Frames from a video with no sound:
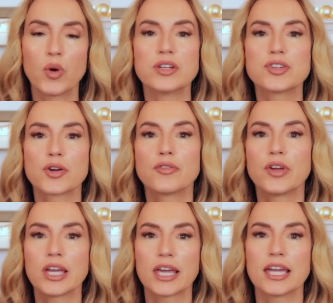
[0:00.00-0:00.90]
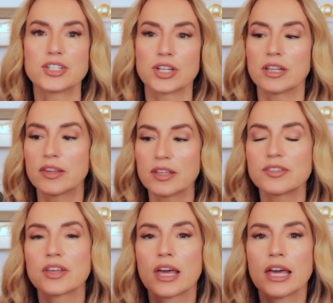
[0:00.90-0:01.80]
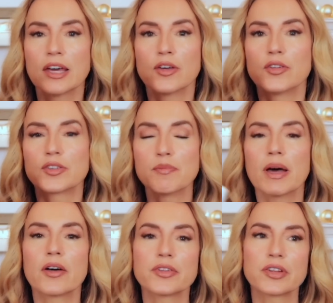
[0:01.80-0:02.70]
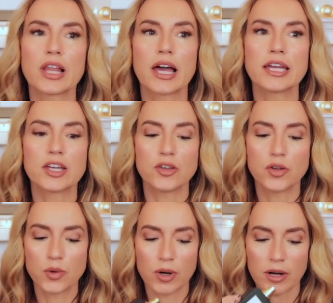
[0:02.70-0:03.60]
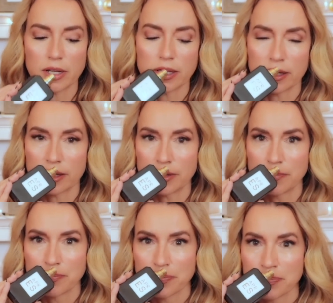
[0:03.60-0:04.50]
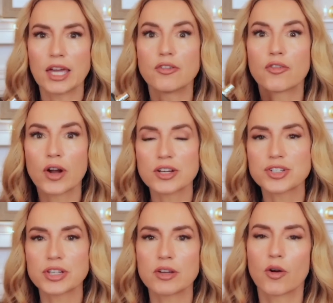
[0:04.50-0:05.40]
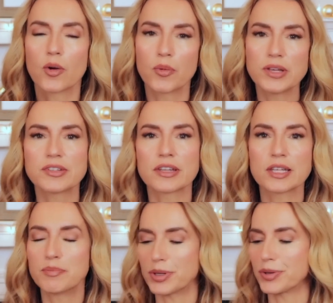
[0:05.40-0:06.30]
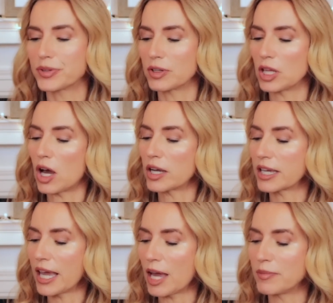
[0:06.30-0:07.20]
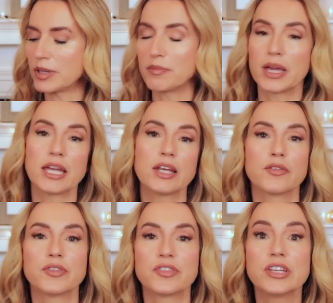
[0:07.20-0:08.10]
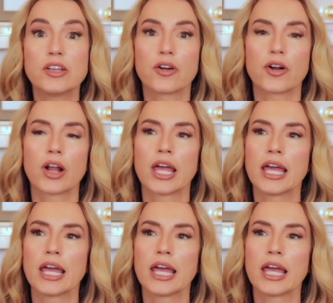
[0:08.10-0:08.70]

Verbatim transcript: winter vacation. This smells like you are in a freshly or recently built log cabin made of cedar